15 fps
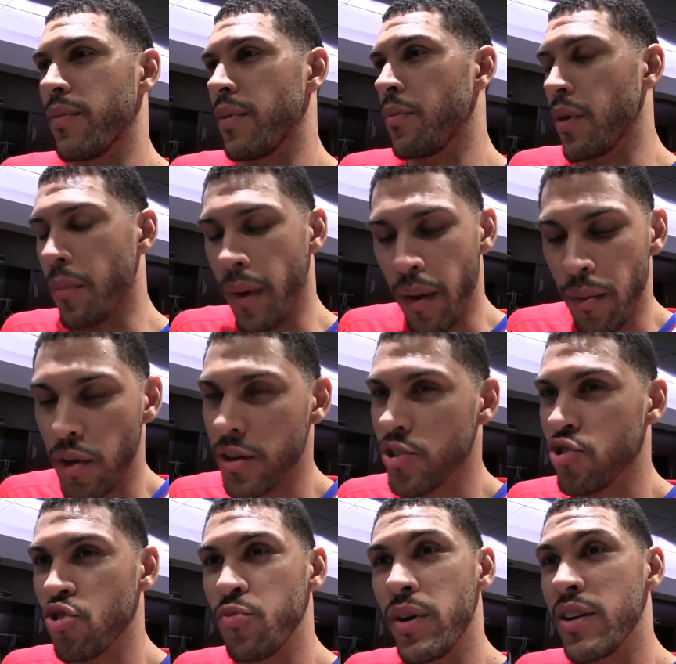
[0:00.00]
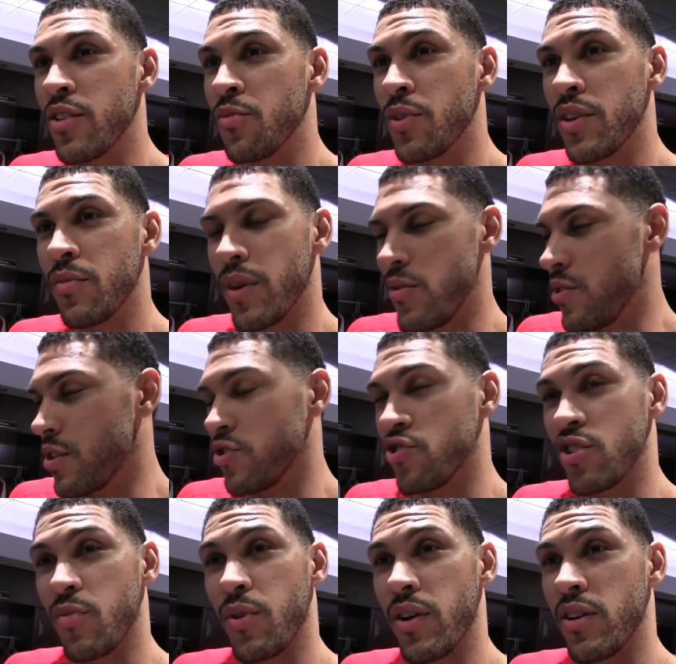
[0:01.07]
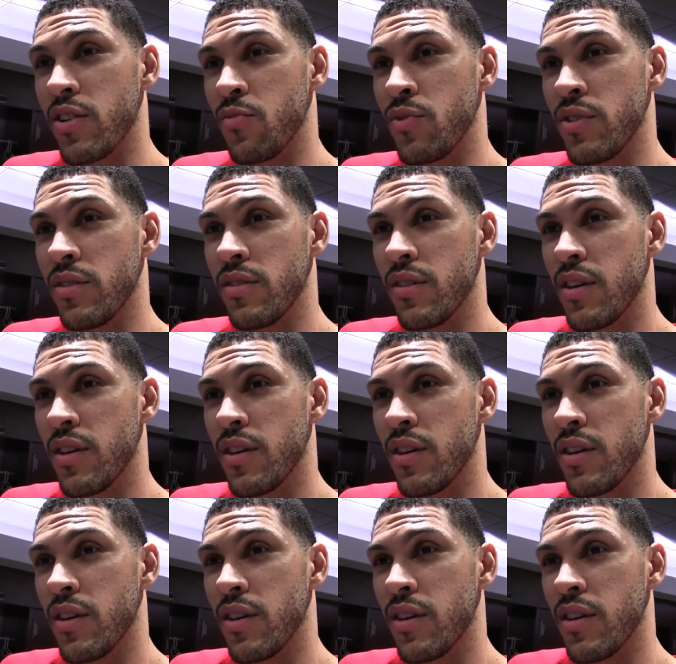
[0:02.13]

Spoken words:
Maybe you can shoot better than me, maybe you can jump higher than me,